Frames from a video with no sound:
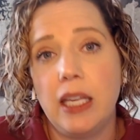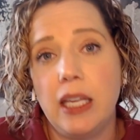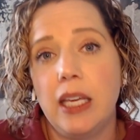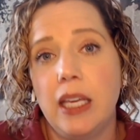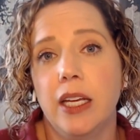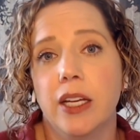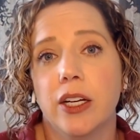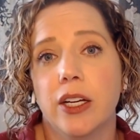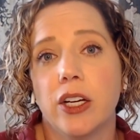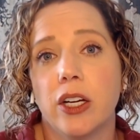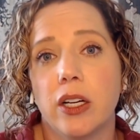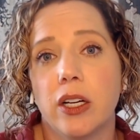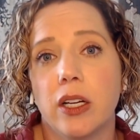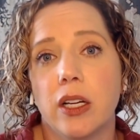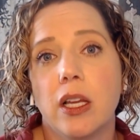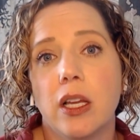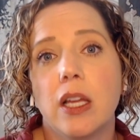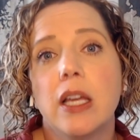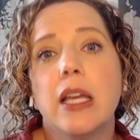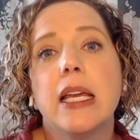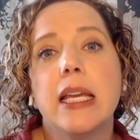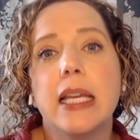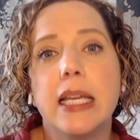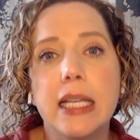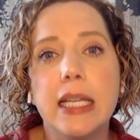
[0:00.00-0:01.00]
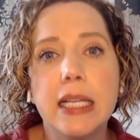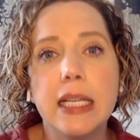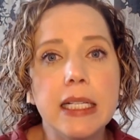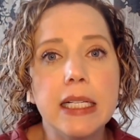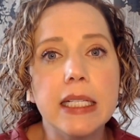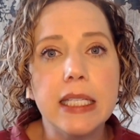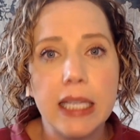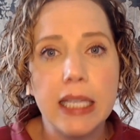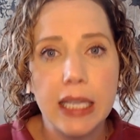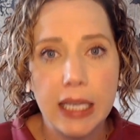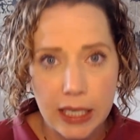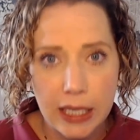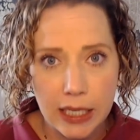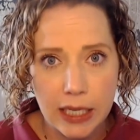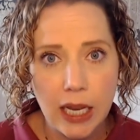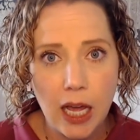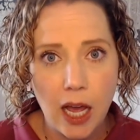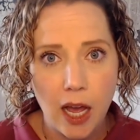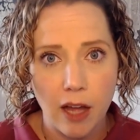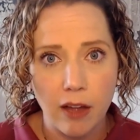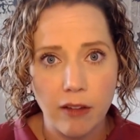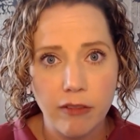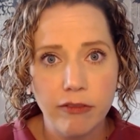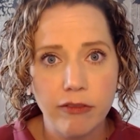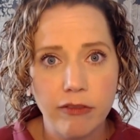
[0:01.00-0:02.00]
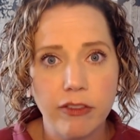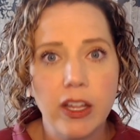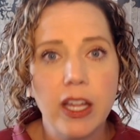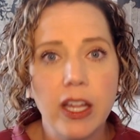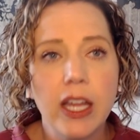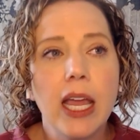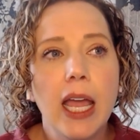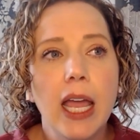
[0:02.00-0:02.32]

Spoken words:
here is enough,